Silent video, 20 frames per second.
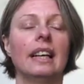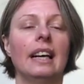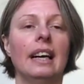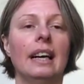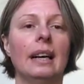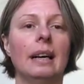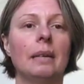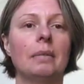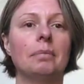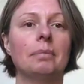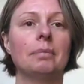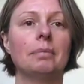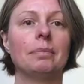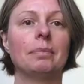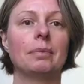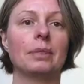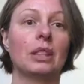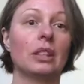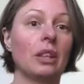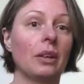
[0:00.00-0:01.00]

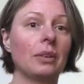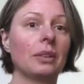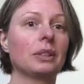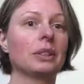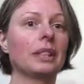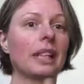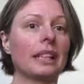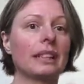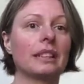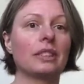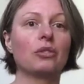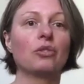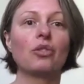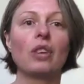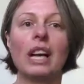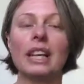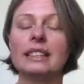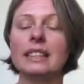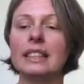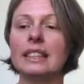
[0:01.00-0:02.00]
I was getting
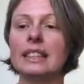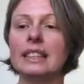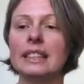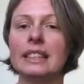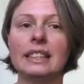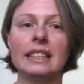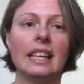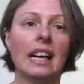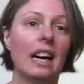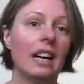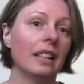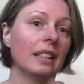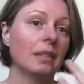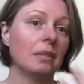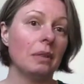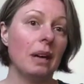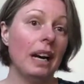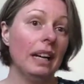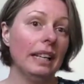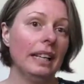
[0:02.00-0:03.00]
ready.
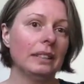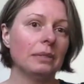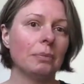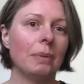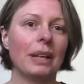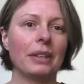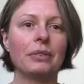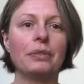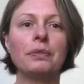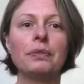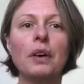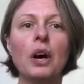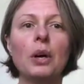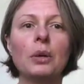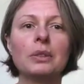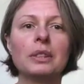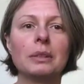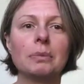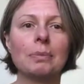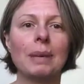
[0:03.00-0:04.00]
I had my
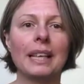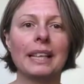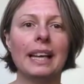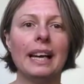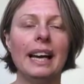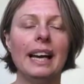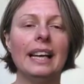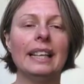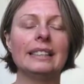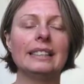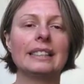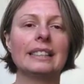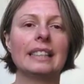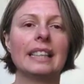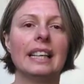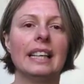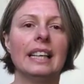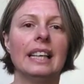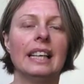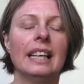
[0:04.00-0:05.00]
phone in my hand,
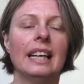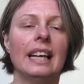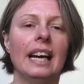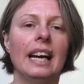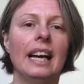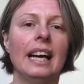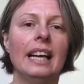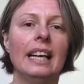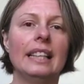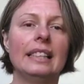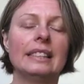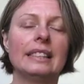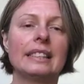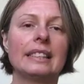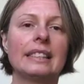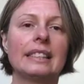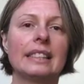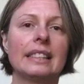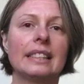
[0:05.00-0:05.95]
and